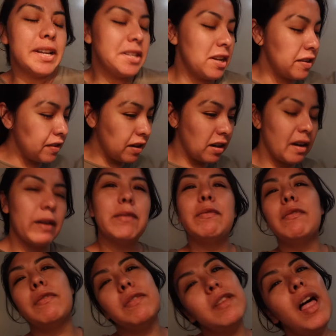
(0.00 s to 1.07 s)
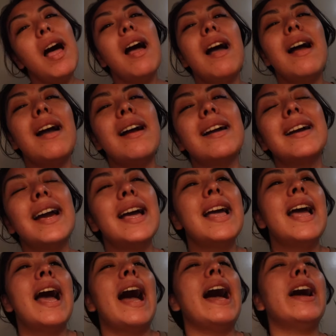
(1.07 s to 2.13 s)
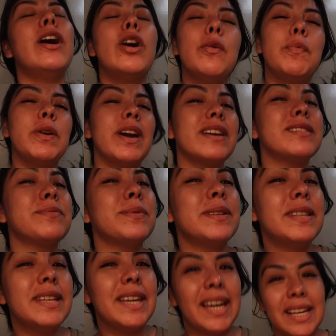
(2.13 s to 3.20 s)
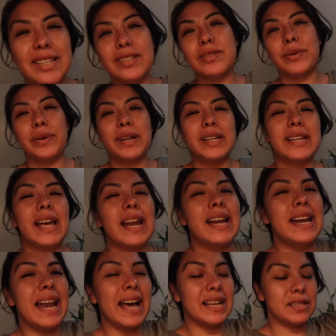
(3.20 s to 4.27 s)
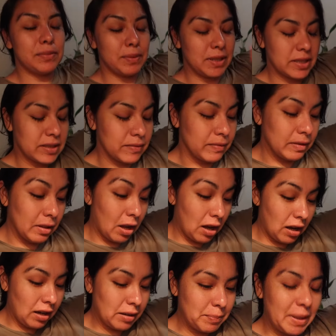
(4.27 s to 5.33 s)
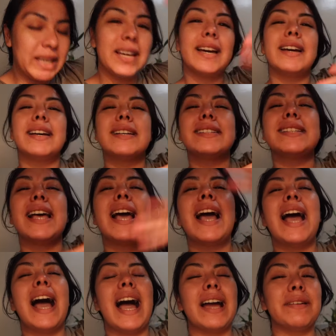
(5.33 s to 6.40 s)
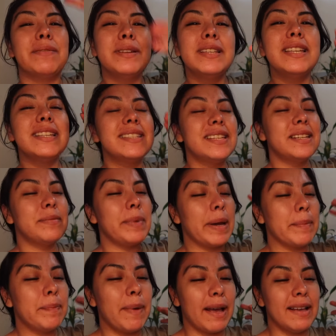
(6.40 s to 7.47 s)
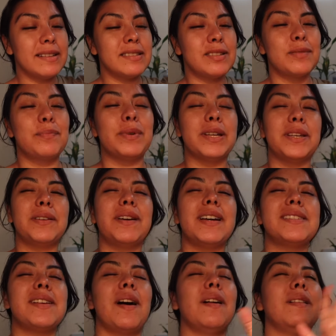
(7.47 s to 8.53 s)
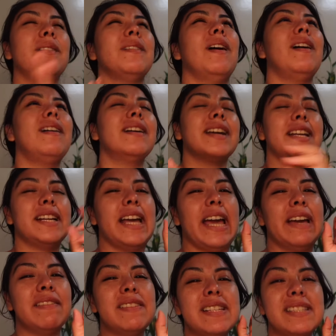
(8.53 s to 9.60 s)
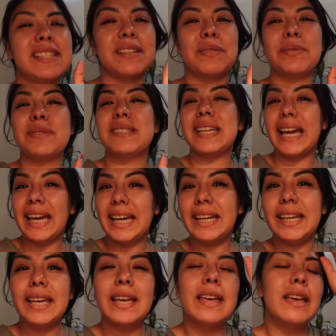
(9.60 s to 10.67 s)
another vlog. I hope you guys really enjoyed last week's vlog because I really did my best to bring you guys along in every single day.